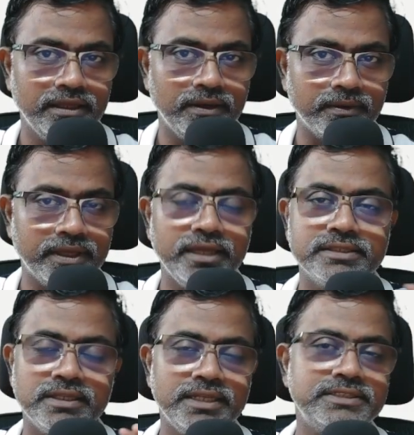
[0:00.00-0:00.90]
Okay,
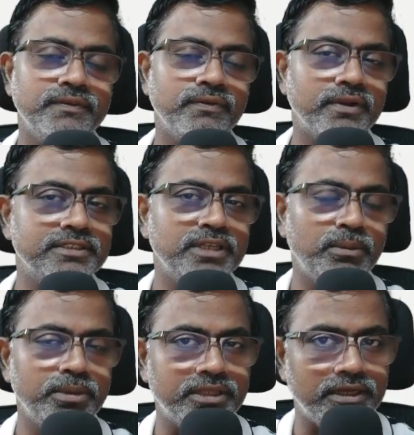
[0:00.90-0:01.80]
so let's say, for
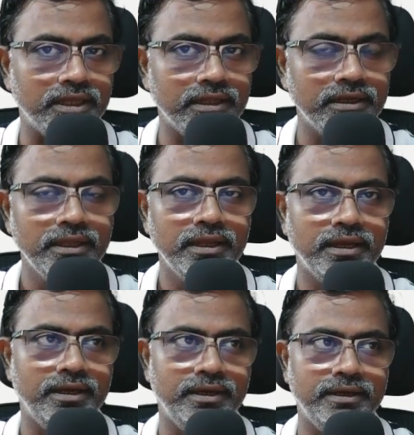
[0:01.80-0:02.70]
example, there
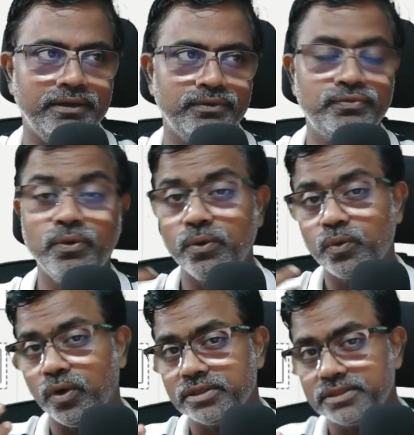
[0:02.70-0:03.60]
are 4
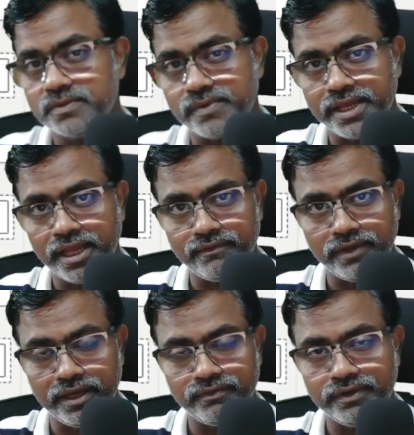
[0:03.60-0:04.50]
quarters we have
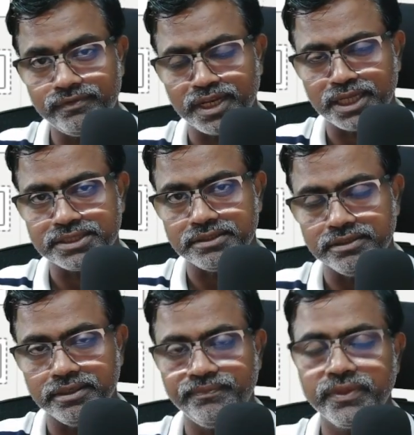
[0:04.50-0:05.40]
every financial
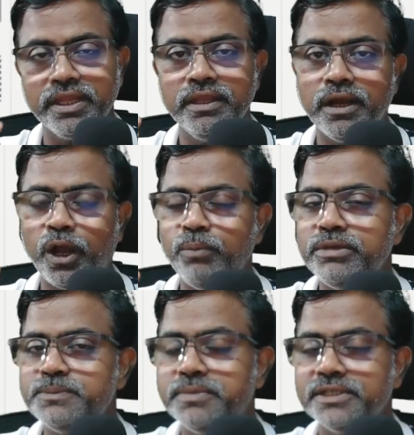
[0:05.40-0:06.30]
year. How
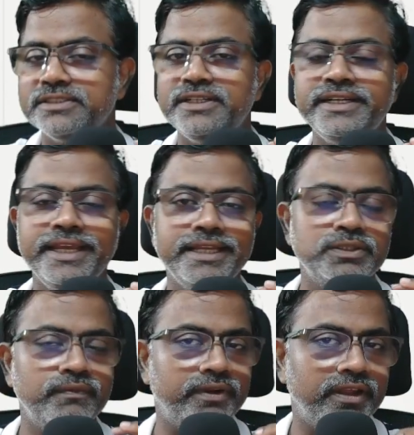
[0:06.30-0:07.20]
much percentage
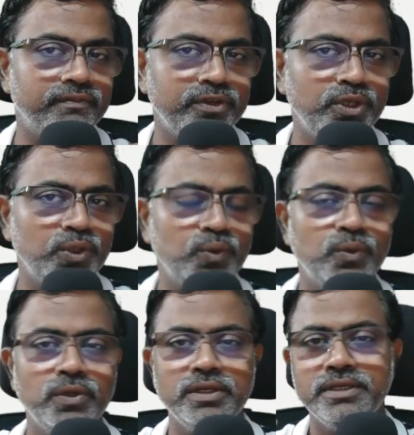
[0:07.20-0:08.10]
of revenue
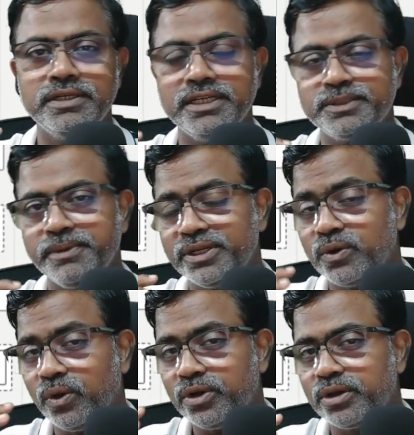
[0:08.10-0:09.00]
has been
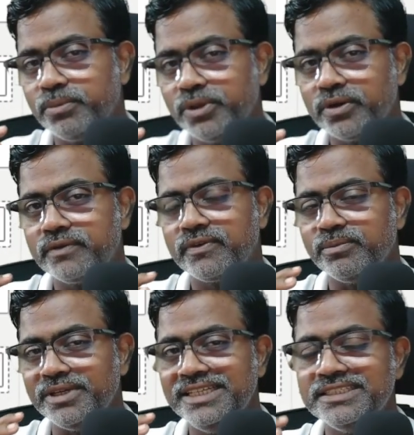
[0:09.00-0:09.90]
contributed
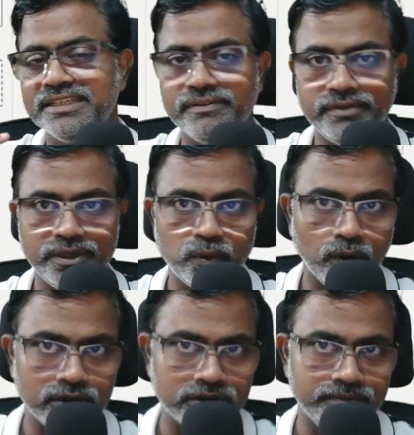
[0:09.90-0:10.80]
from each and every
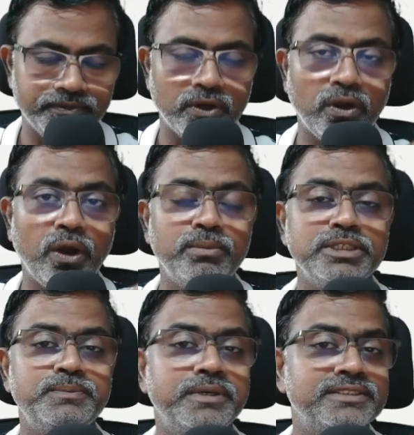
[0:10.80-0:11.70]
quarter, or how
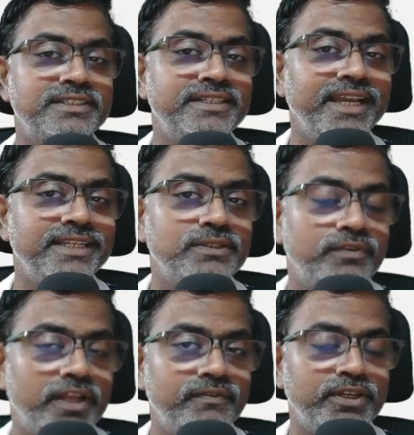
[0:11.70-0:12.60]
much percentage of
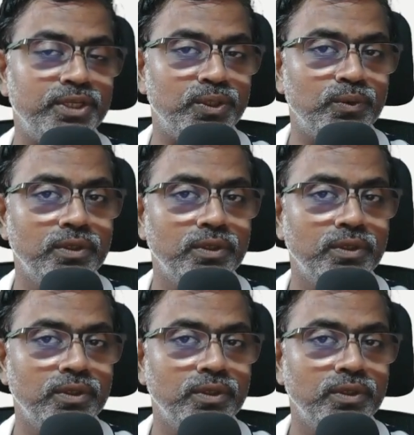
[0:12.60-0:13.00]
revenue